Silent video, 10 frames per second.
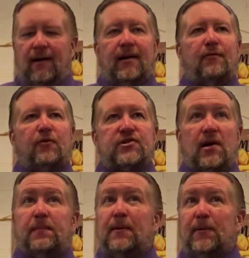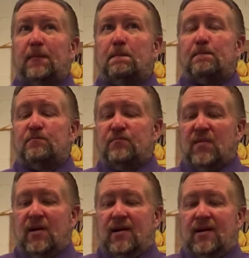Now, for some people,
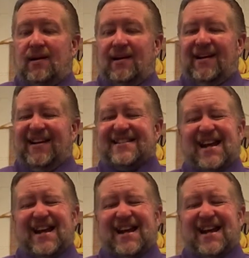it's